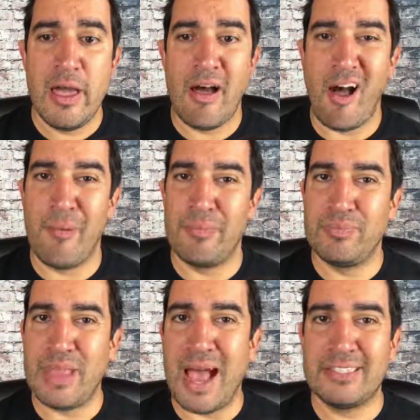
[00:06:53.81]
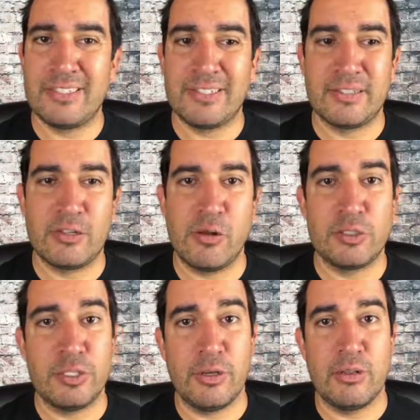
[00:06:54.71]
not
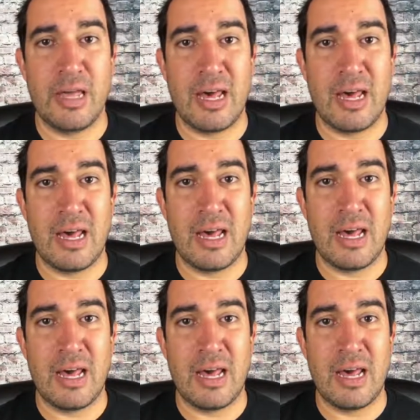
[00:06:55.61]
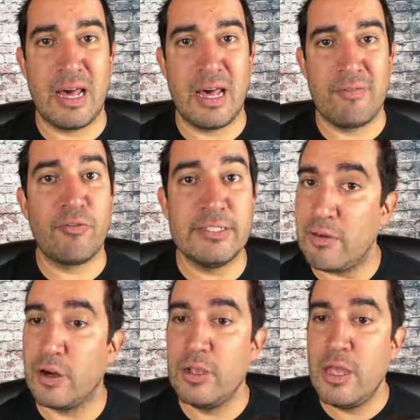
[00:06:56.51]
close to a lot of her friends, which is tough for
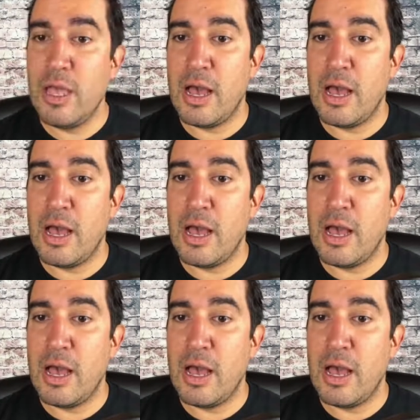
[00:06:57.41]
her.